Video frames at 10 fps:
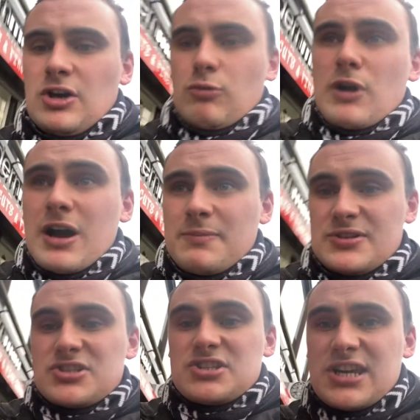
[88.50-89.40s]
what happened
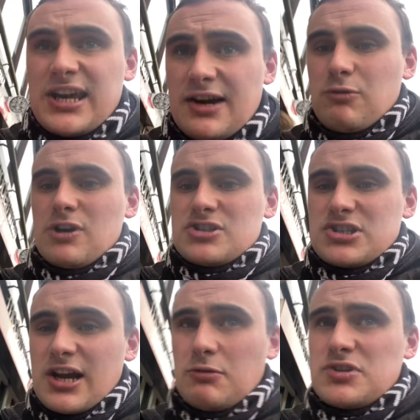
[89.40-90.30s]
today was
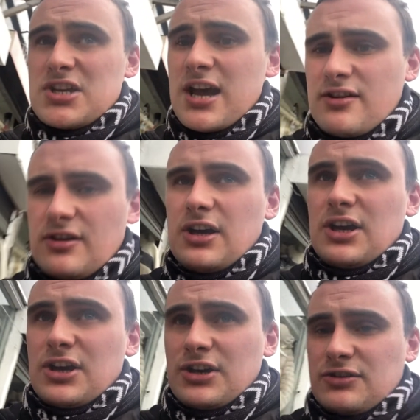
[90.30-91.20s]
I was at
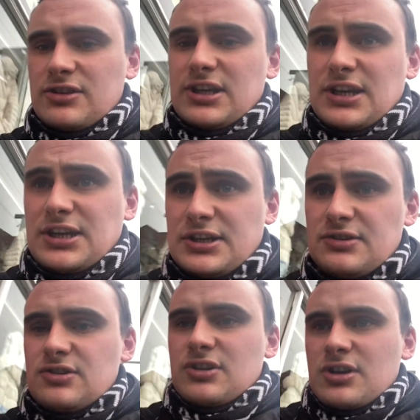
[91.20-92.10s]
uh, the
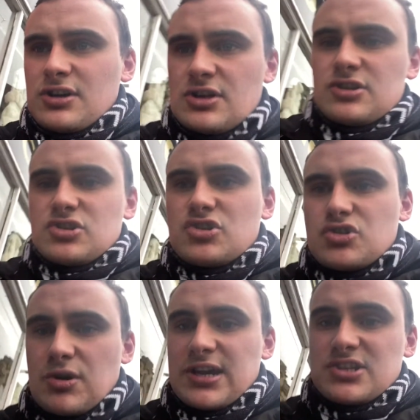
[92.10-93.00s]

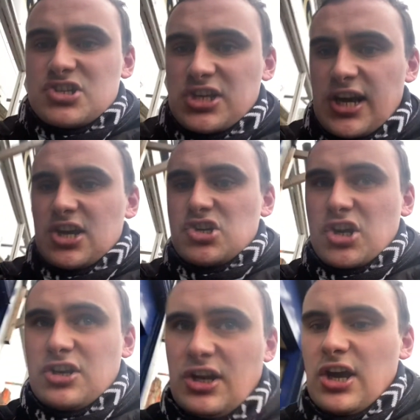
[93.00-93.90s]
train
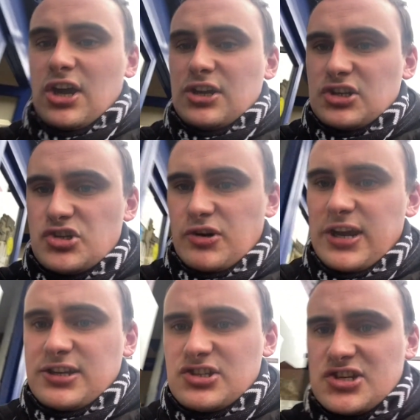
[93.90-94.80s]
station. Uh, the
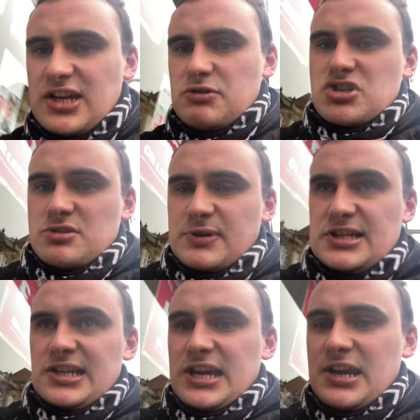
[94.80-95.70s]
train said it was going to be
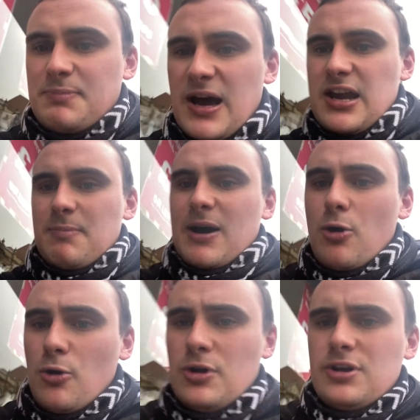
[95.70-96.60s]
delayed by about
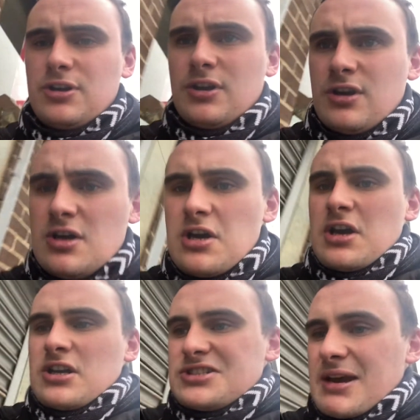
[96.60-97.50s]

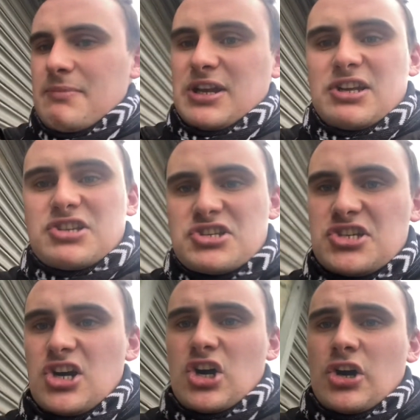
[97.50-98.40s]
10 minutes or
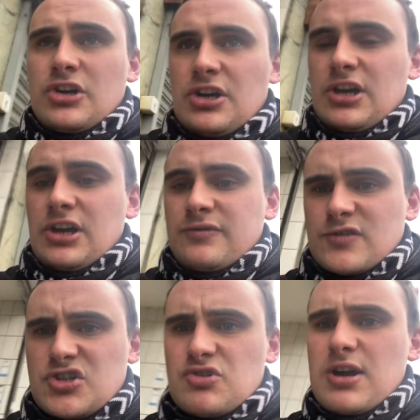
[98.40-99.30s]
so. Uh,
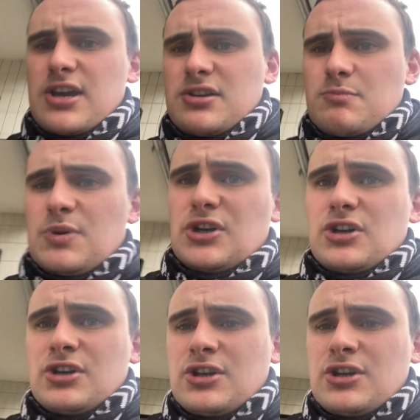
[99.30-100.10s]
frustrating, but